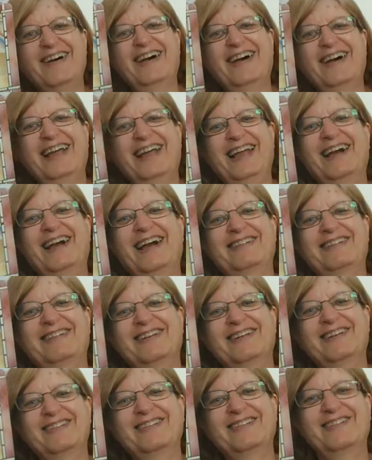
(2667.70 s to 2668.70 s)
he might
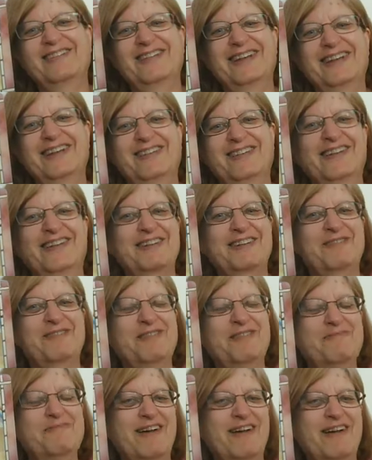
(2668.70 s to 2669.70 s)
start talking to me because I've
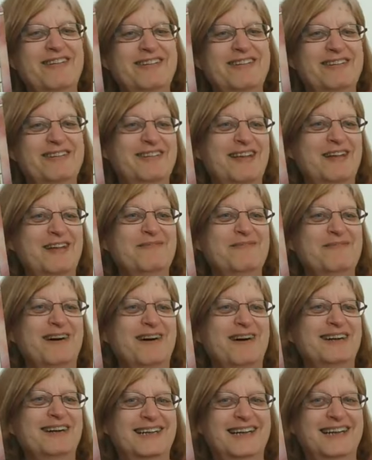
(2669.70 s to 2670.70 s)
embarrassed him so
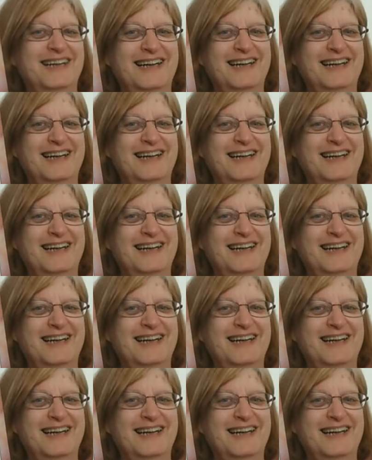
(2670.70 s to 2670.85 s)
much.